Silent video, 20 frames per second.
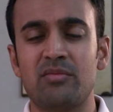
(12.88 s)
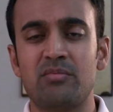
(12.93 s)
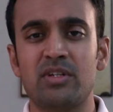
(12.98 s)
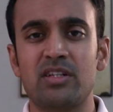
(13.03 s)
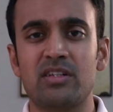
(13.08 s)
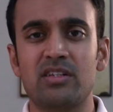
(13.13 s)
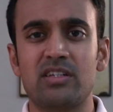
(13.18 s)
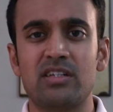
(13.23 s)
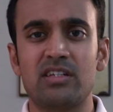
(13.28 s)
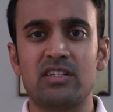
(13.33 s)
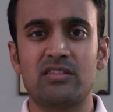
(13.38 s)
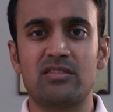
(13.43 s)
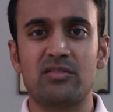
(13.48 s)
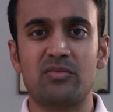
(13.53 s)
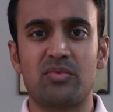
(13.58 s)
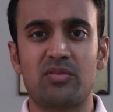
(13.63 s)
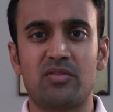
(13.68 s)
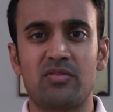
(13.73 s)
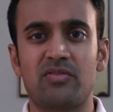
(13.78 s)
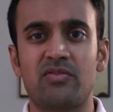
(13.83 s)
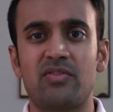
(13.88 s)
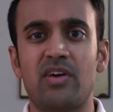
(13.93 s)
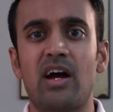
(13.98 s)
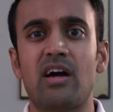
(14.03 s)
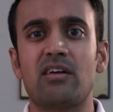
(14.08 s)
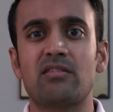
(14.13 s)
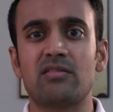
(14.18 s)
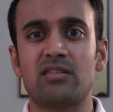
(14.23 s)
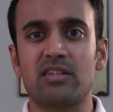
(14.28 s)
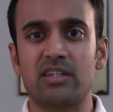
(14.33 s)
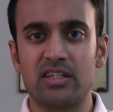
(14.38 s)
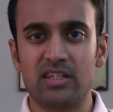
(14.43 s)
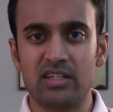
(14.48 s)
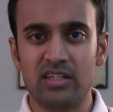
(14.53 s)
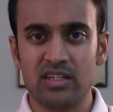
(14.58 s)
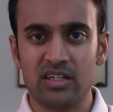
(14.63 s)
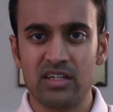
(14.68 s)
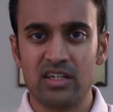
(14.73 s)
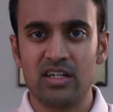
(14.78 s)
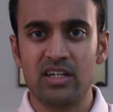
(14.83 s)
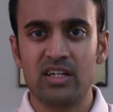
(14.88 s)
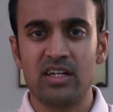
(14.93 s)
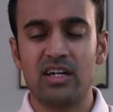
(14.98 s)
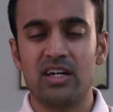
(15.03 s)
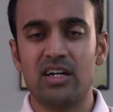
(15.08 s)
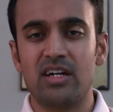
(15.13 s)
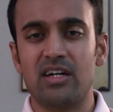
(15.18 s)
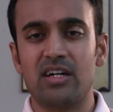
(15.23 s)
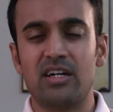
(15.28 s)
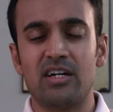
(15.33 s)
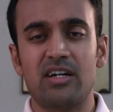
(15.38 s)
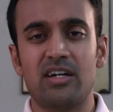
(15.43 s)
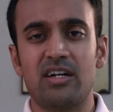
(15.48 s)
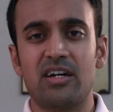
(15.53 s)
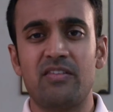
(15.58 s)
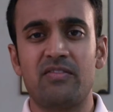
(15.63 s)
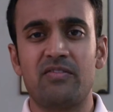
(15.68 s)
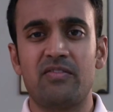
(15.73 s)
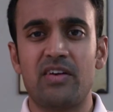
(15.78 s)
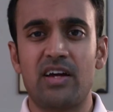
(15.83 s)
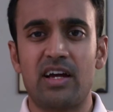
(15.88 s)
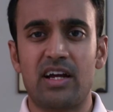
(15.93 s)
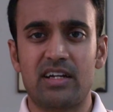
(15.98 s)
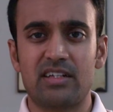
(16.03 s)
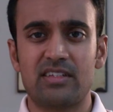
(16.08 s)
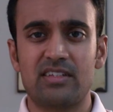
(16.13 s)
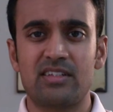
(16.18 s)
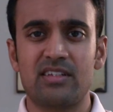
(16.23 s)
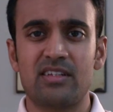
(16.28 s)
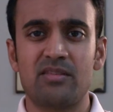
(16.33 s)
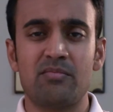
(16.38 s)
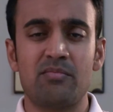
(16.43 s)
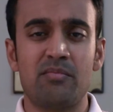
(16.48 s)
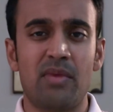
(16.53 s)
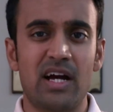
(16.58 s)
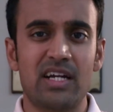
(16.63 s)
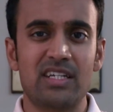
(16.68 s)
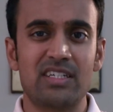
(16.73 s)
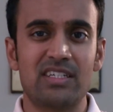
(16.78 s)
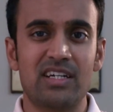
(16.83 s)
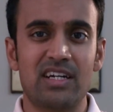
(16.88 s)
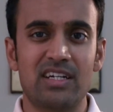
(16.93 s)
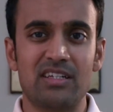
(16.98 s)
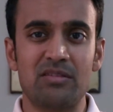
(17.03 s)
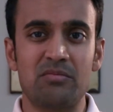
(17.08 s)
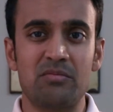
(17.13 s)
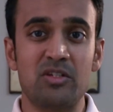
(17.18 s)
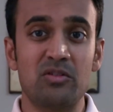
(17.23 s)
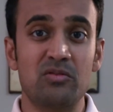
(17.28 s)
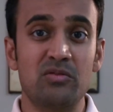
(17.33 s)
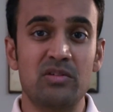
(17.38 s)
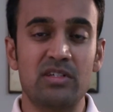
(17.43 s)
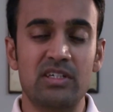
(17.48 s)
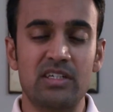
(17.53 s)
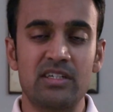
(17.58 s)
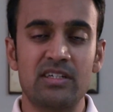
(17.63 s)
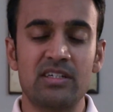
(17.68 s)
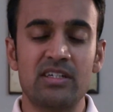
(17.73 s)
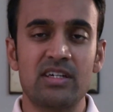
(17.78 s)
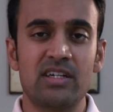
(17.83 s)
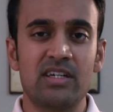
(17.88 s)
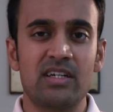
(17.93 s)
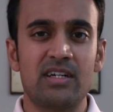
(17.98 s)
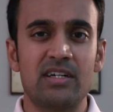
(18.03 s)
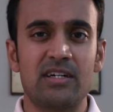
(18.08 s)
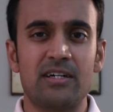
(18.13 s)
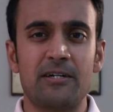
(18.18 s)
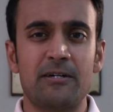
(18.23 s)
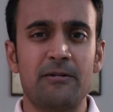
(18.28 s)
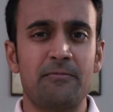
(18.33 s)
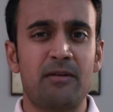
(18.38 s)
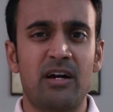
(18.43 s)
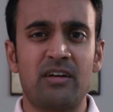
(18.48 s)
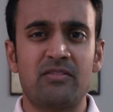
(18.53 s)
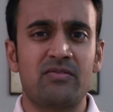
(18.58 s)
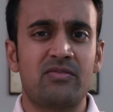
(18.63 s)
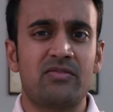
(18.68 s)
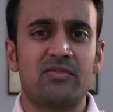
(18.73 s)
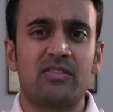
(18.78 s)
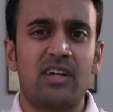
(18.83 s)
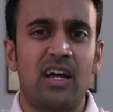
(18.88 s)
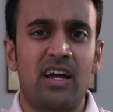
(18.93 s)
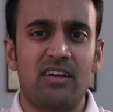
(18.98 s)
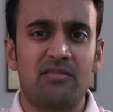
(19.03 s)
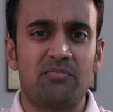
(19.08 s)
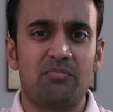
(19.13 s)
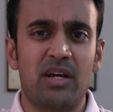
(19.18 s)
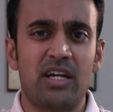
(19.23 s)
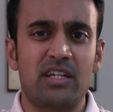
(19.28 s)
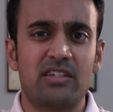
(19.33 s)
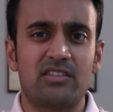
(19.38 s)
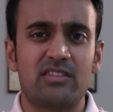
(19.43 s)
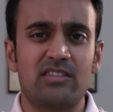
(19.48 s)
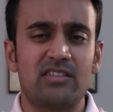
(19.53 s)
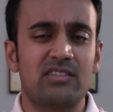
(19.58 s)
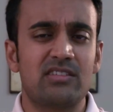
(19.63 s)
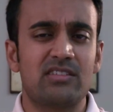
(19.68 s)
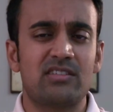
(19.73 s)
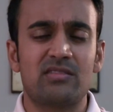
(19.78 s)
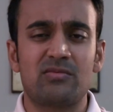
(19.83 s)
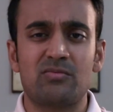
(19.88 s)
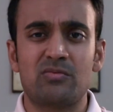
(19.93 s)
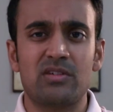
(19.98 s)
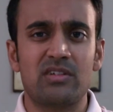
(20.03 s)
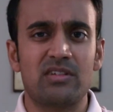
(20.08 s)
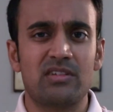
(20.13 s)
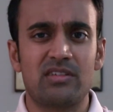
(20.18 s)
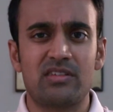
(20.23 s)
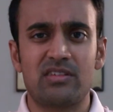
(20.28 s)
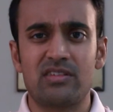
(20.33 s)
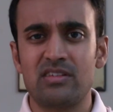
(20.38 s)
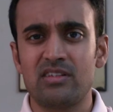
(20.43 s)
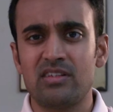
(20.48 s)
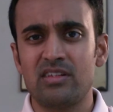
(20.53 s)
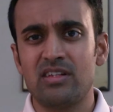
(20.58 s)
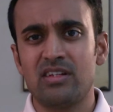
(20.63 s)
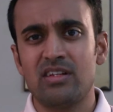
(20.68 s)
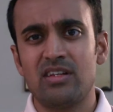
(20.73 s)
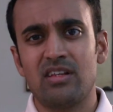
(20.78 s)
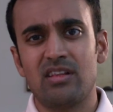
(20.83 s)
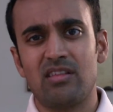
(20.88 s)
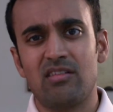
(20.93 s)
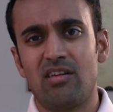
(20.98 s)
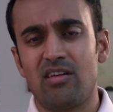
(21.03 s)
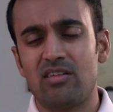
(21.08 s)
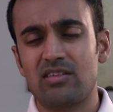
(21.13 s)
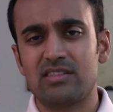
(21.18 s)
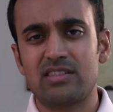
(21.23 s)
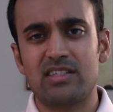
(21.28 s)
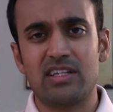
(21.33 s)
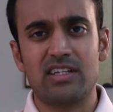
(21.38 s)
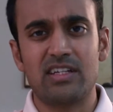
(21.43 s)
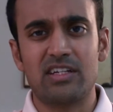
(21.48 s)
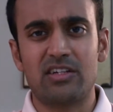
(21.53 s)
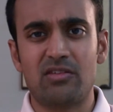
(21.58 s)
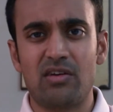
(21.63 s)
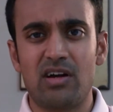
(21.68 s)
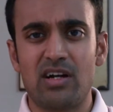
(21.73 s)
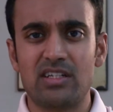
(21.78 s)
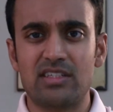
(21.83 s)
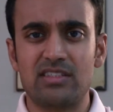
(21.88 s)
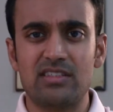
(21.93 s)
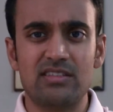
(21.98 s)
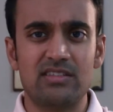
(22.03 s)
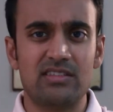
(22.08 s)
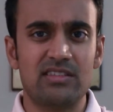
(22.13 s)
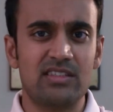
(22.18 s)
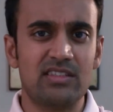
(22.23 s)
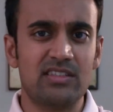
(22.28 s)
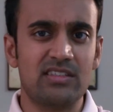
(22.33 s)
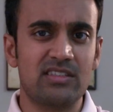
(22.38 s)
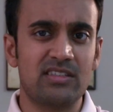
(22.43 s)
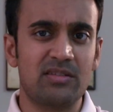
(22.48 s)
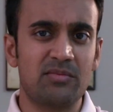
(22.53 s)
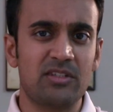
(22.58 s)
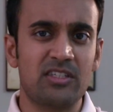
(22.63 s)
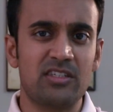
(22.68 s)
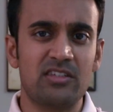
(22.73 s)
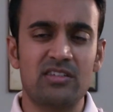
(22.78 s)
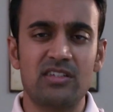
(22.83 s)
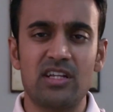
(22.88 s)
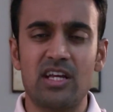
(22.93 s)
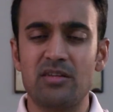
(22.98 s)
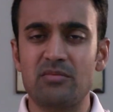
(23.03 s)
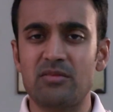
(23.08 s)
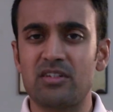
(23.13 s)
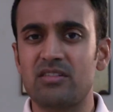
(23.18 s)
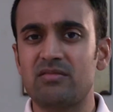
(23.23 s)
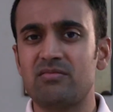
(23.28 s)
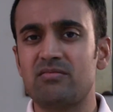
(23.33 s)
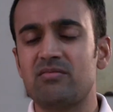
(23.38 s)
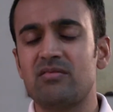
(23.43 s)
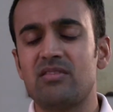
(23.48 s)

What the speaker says: ability to profoundly affect mind-gut immunity. I've had patients with long-standing chronic disease. I mean, you name it,